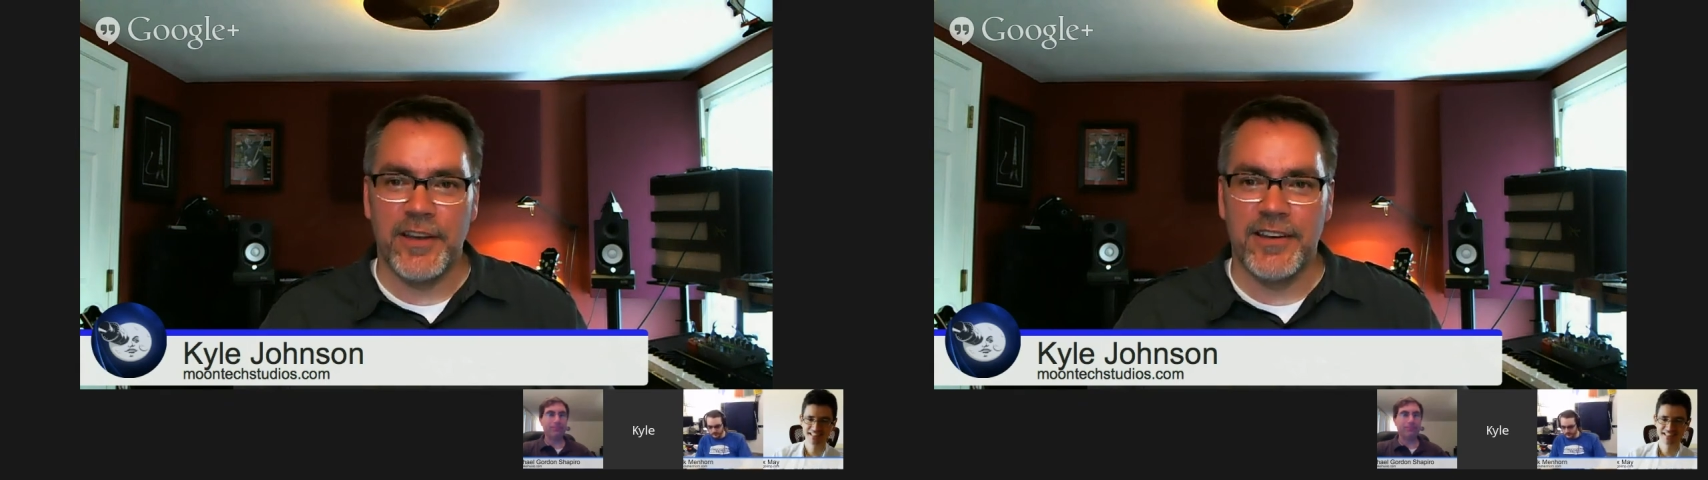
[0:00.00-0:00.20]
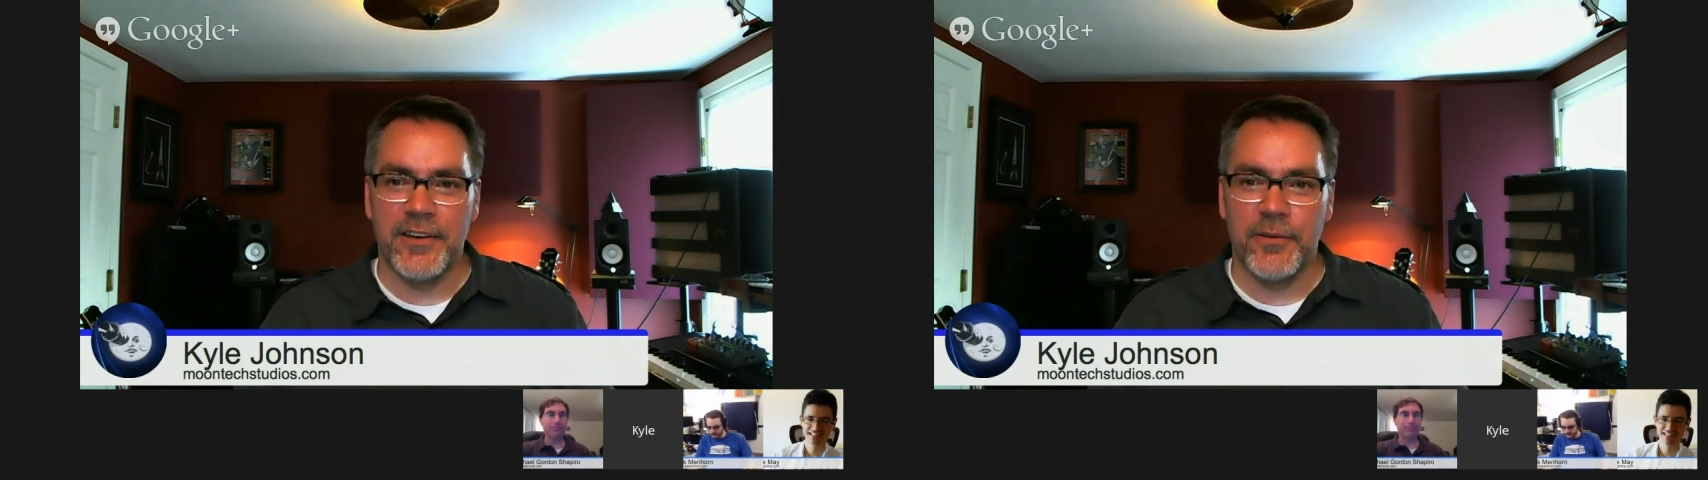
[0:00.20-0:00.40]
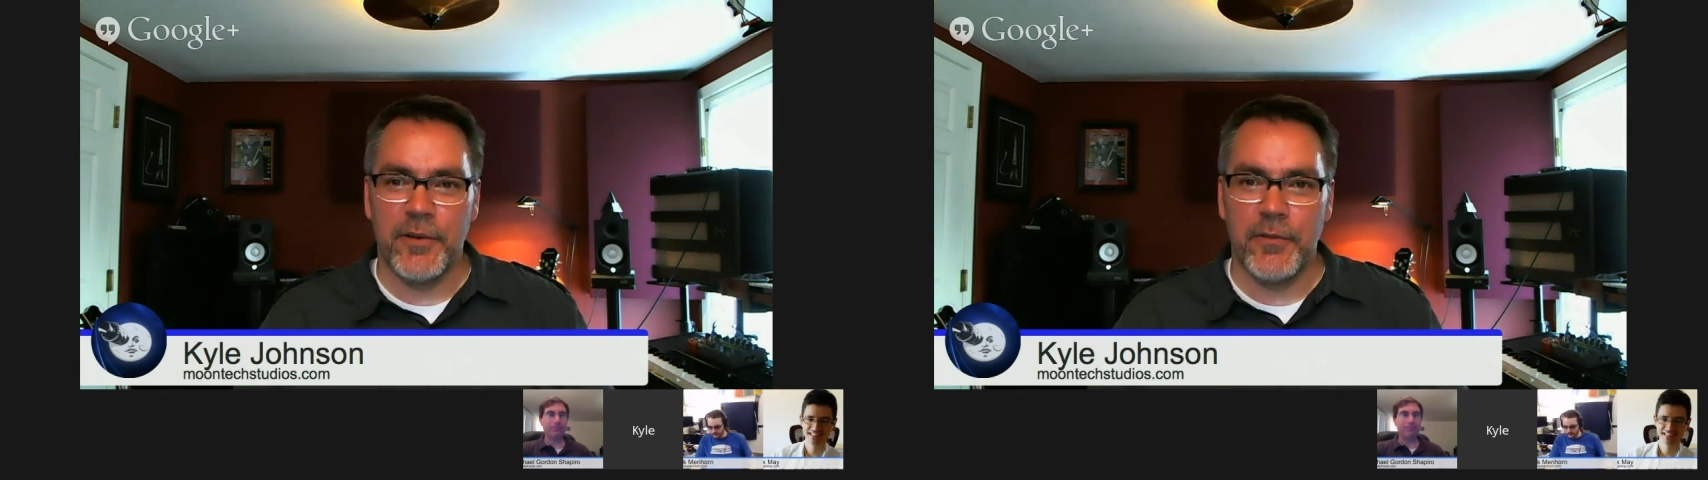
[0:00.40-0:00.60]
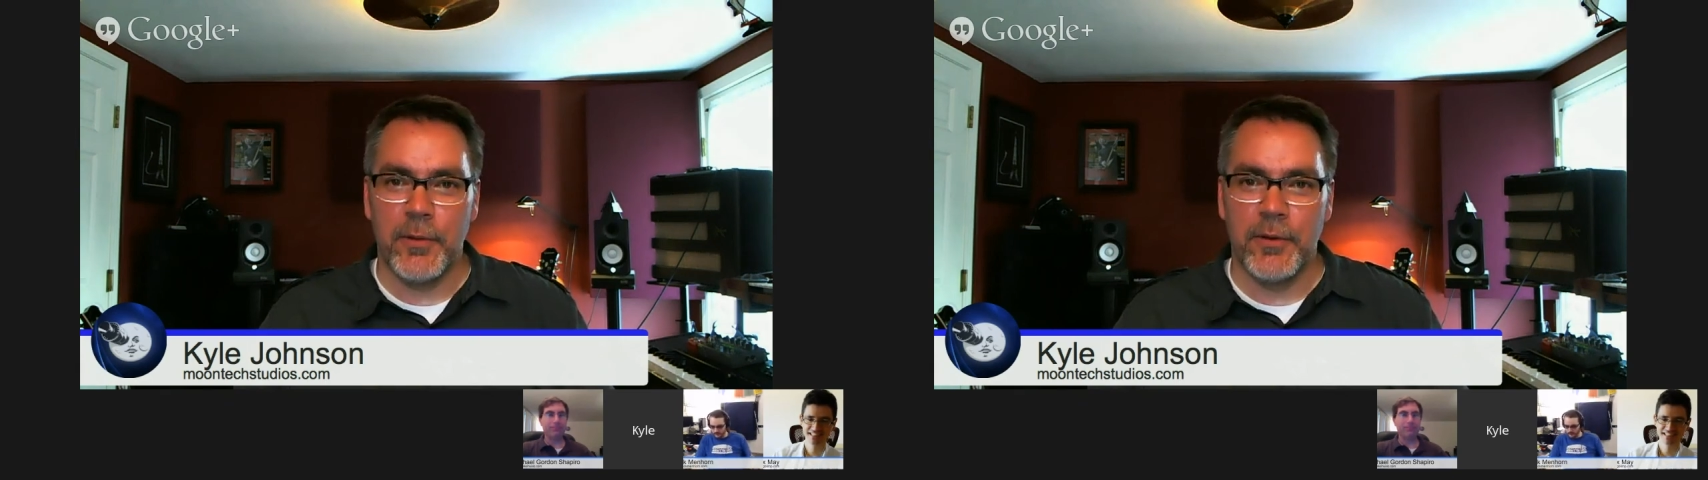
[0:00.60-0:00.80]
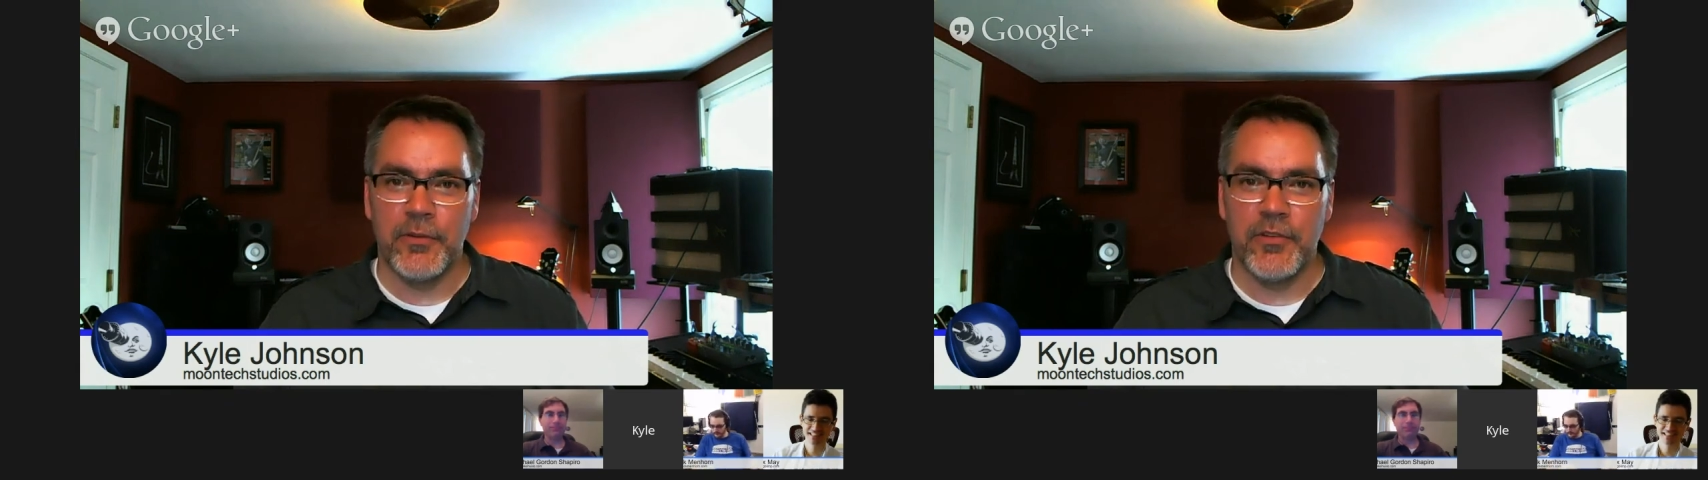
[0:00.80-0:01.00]
can hear what
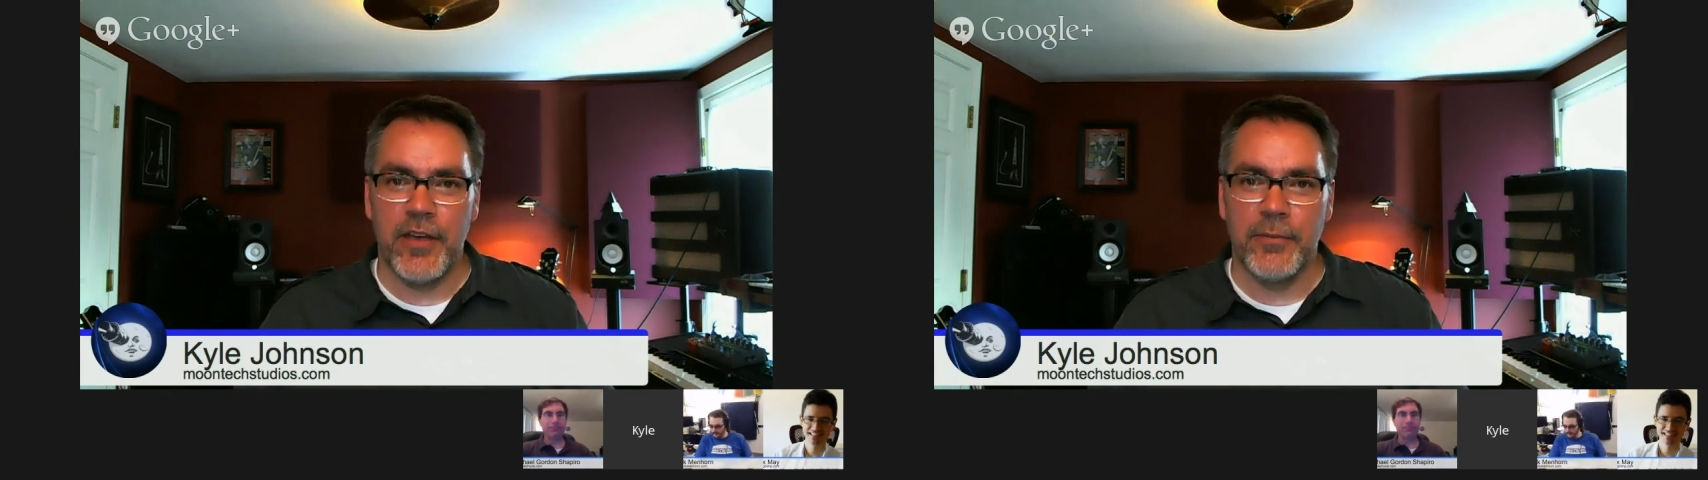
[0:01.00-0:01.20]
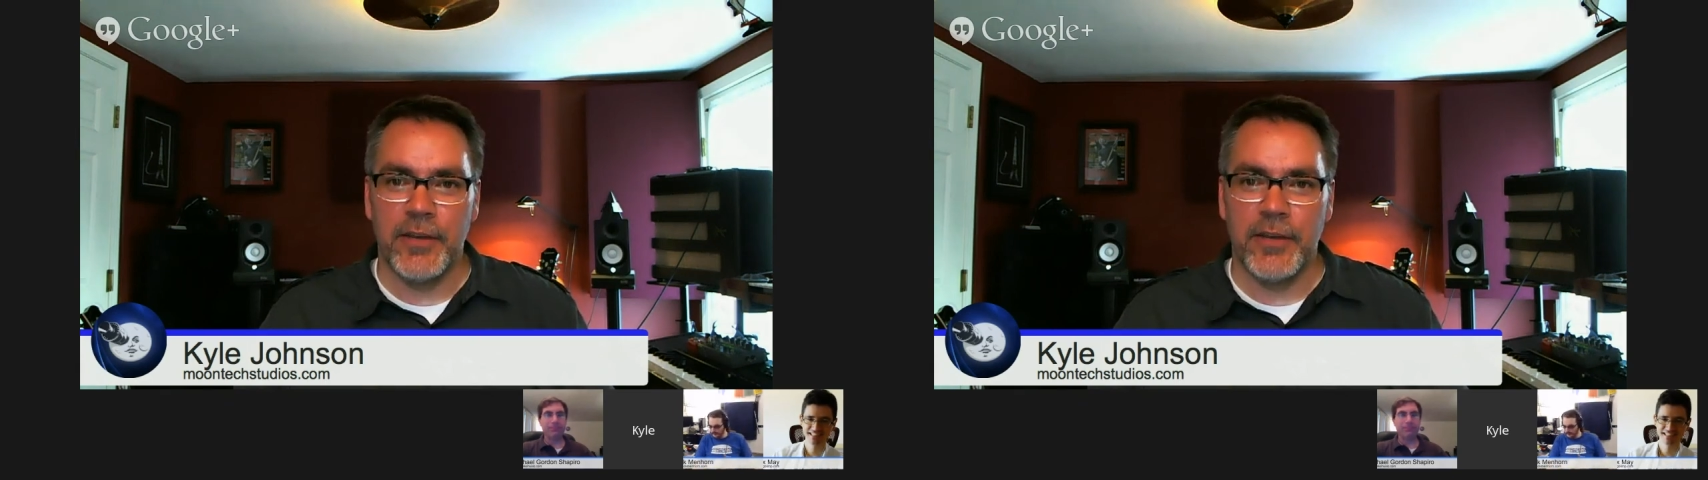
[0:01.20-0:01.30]
everybody was saying,